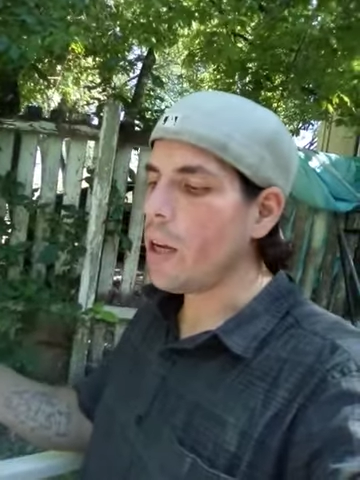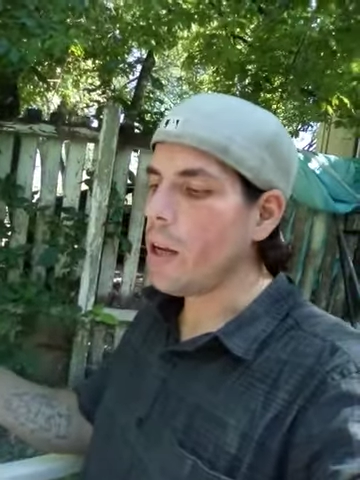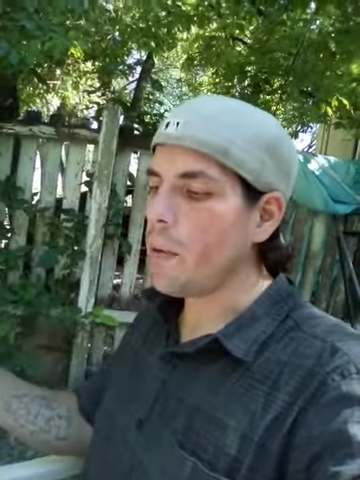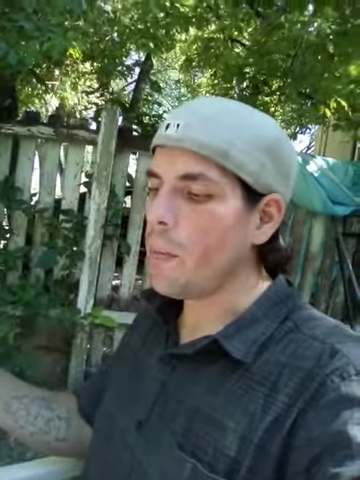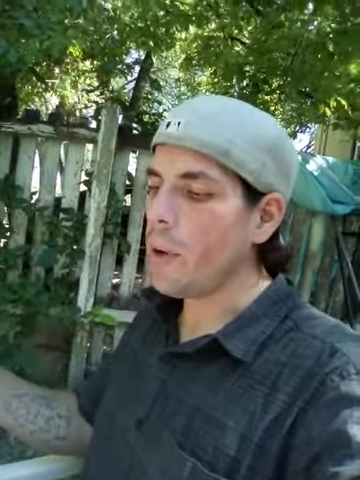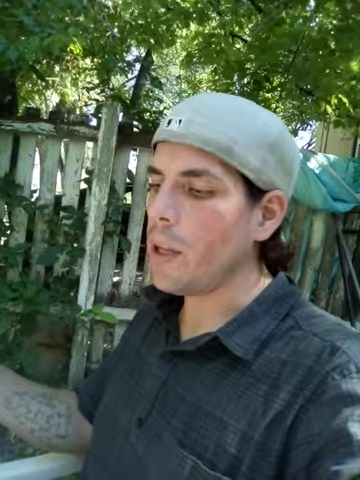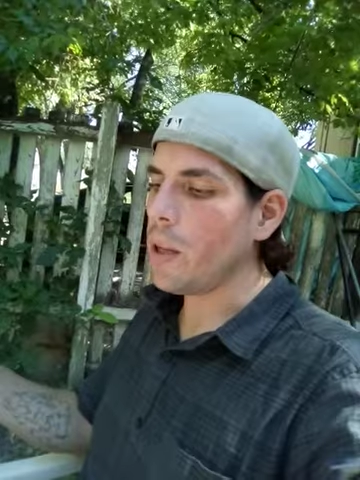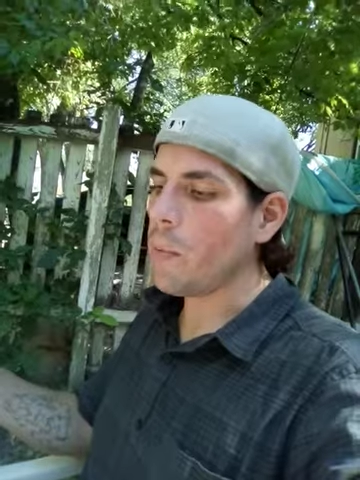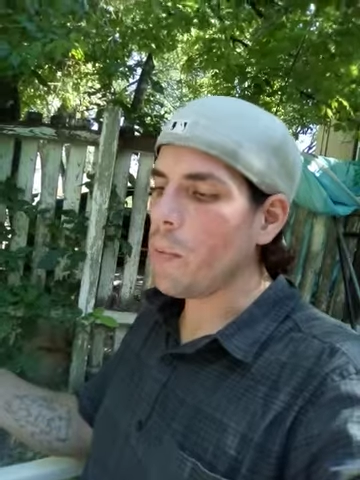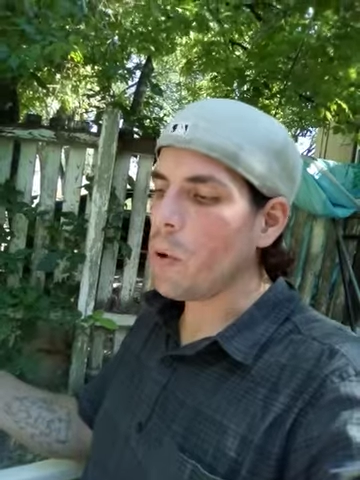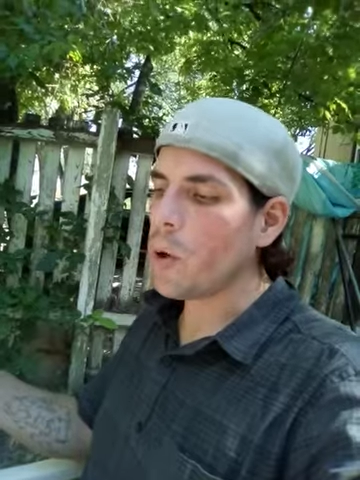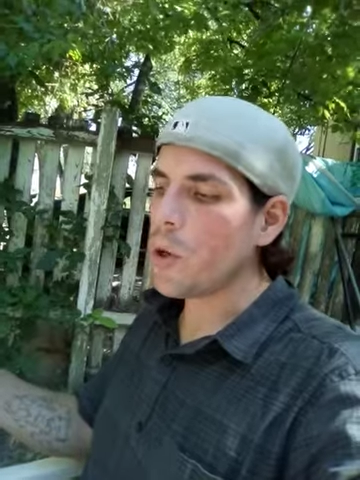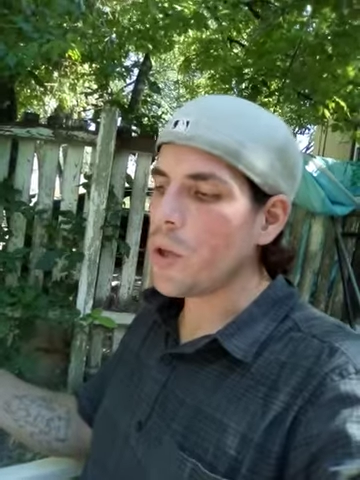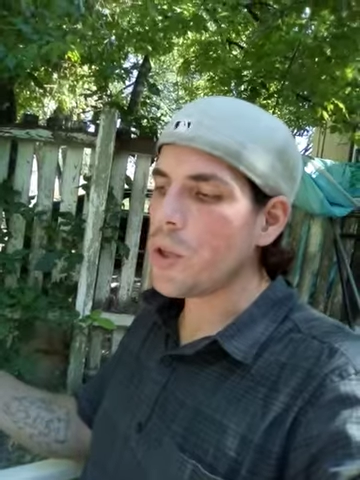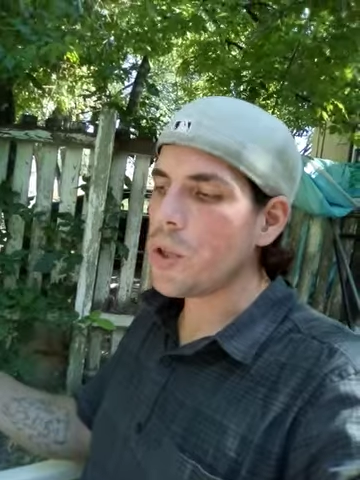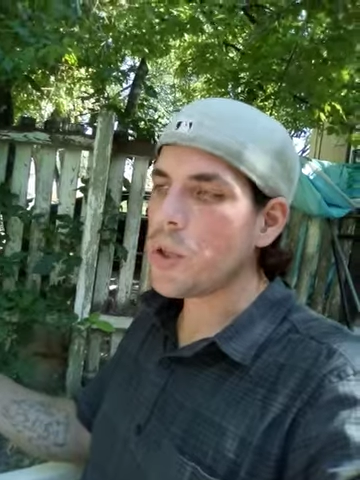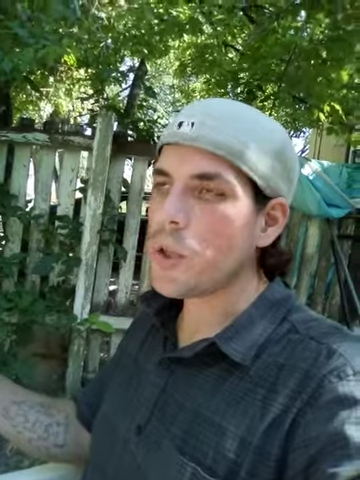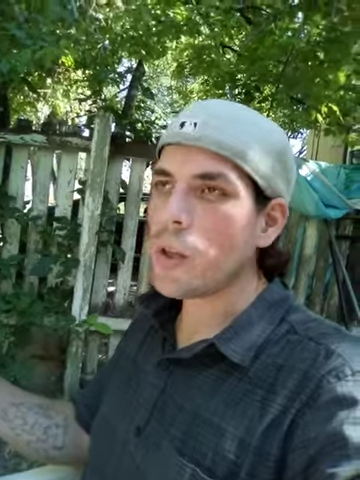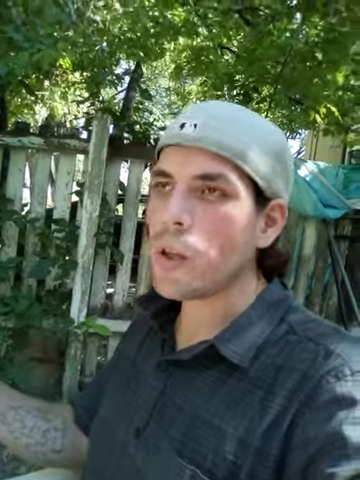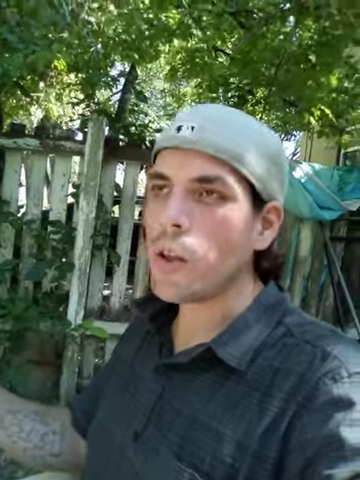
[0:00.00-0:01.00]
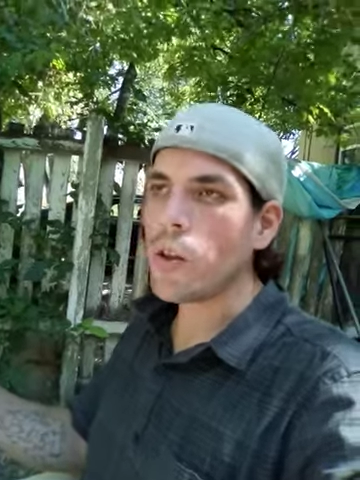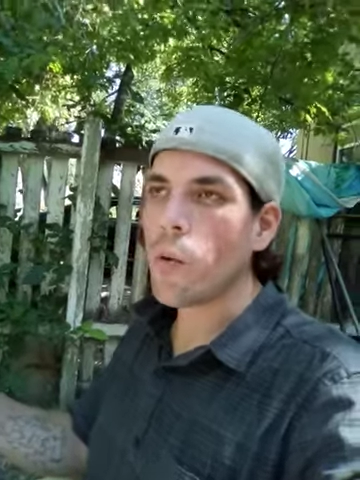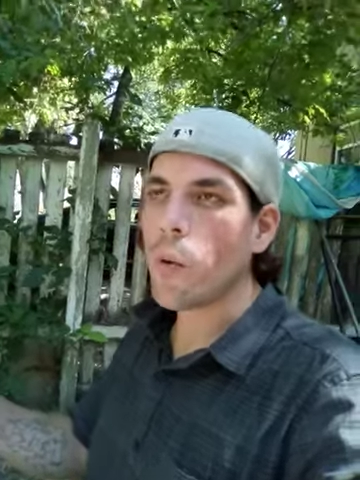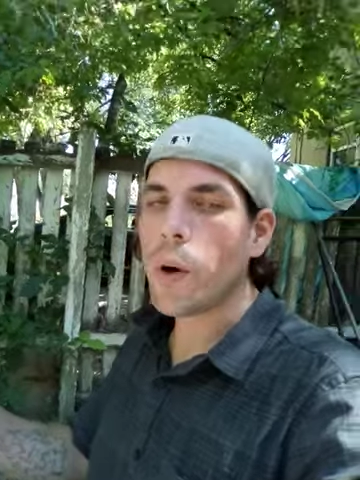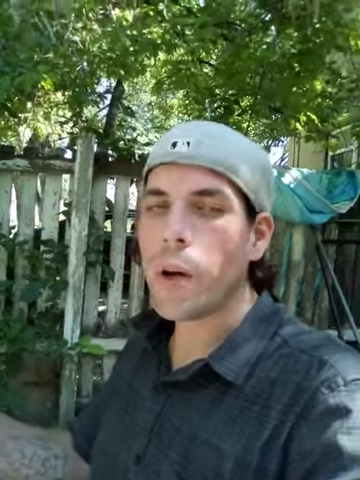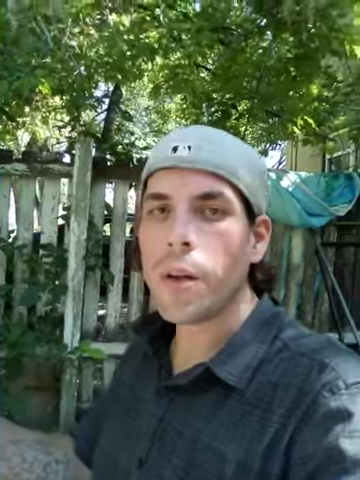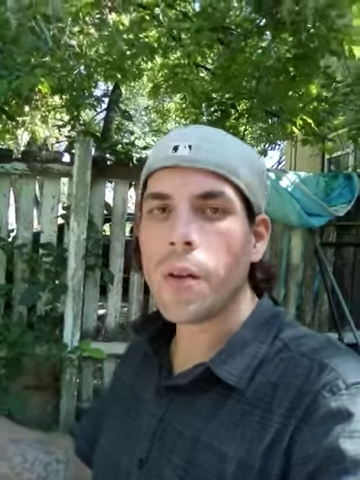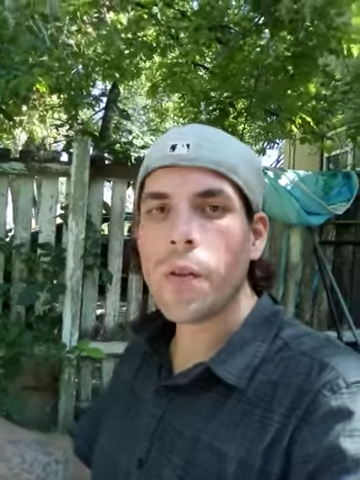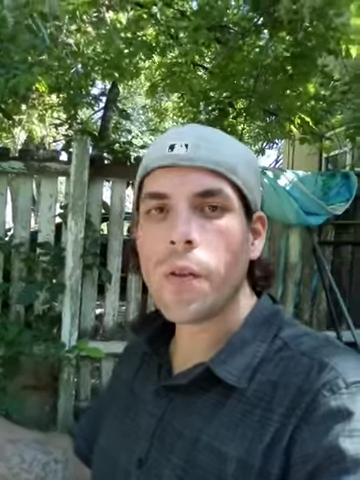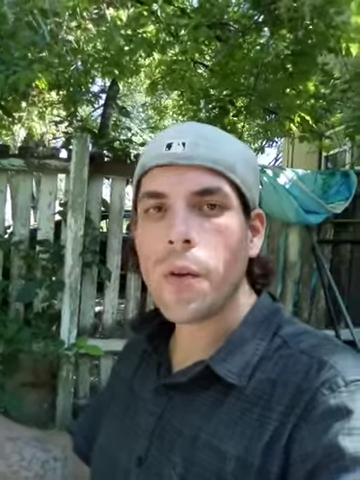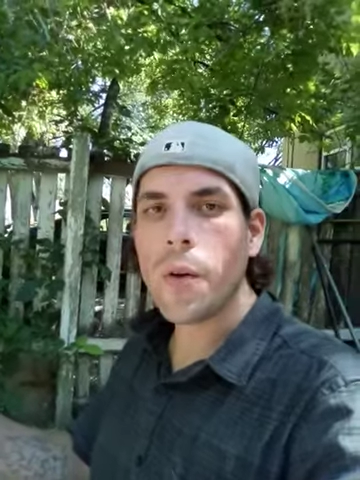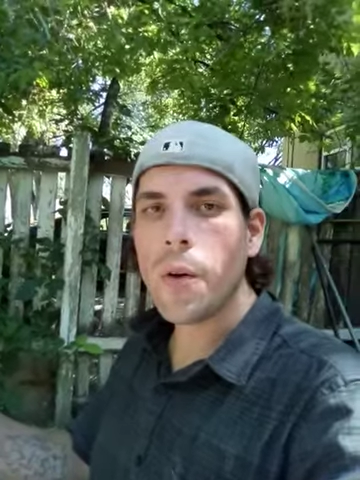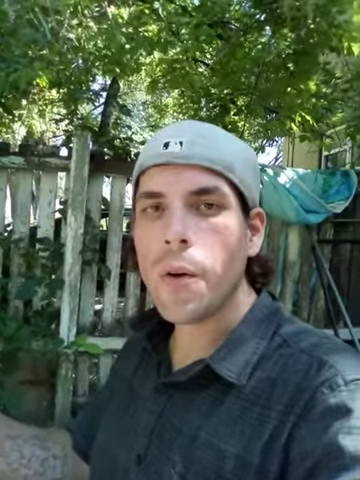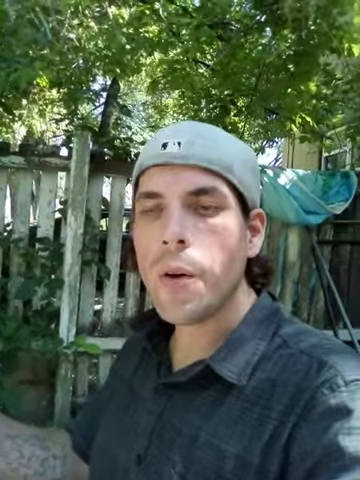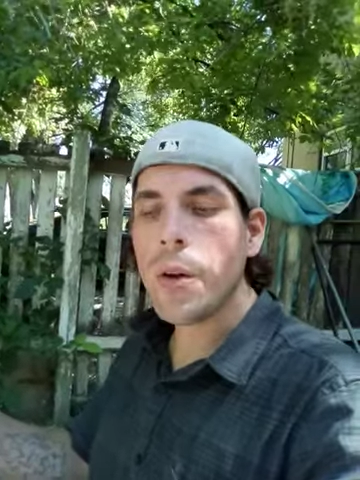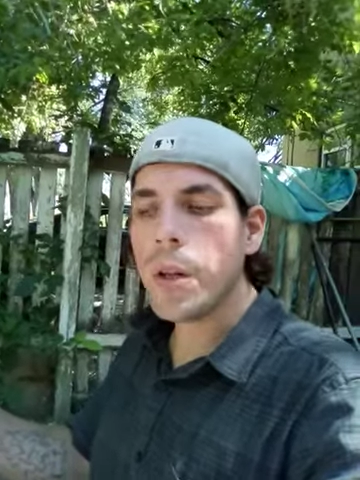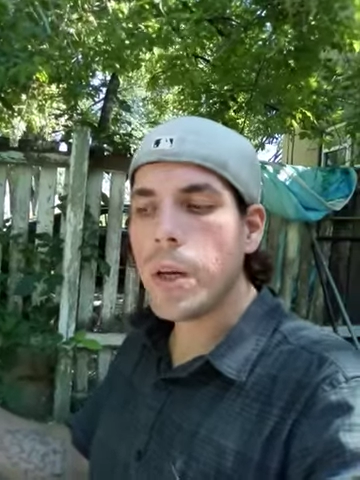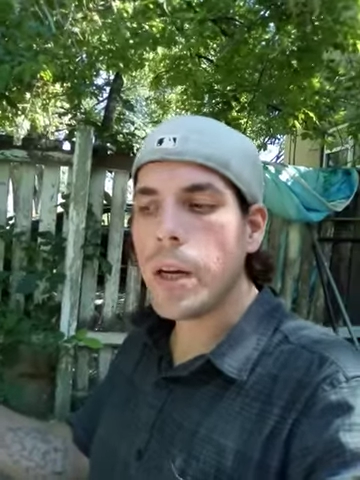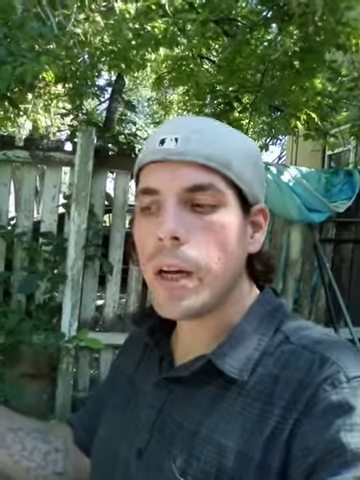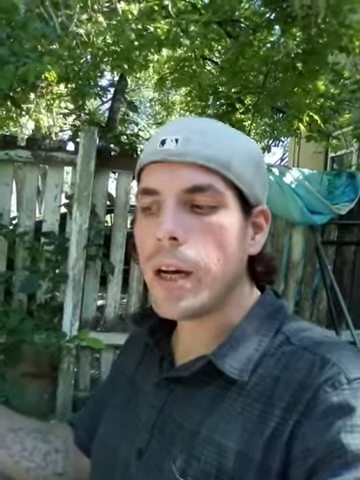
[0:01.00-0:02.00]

I made the purchase on the 23rd and